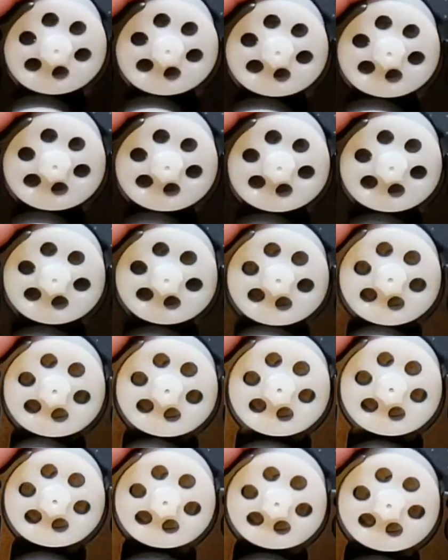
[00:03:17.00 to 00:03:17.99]
market that will most
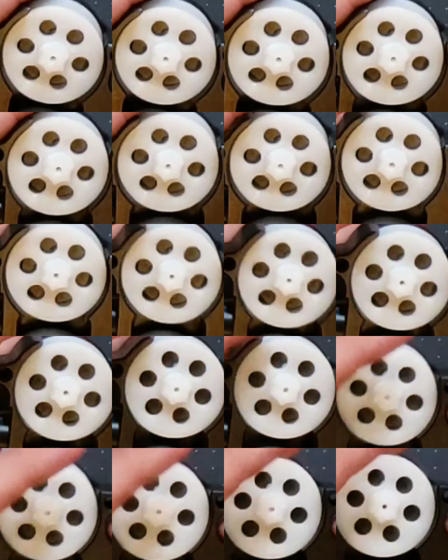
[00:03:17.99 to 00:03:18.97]
likely do the same thing. You
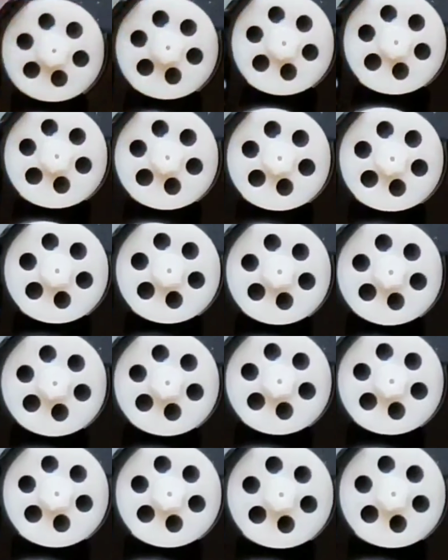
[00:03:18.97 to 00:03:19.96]
can get Worker,
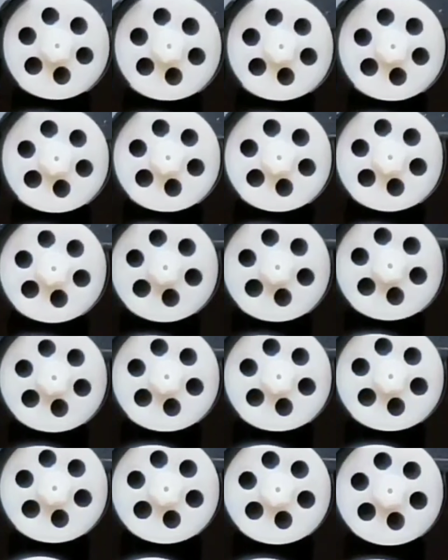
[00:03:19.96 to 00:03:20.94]
Artifact, Heston, Riot
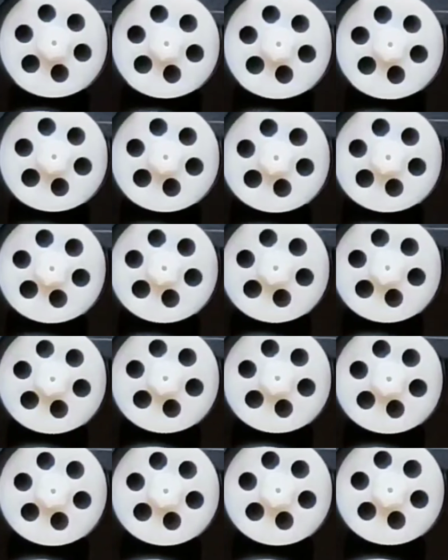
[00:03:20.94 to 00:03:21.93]
Cage by Hooligan. You
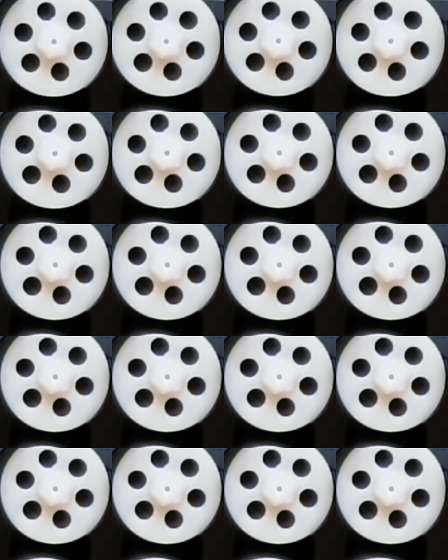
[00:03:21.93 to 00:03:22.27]
can get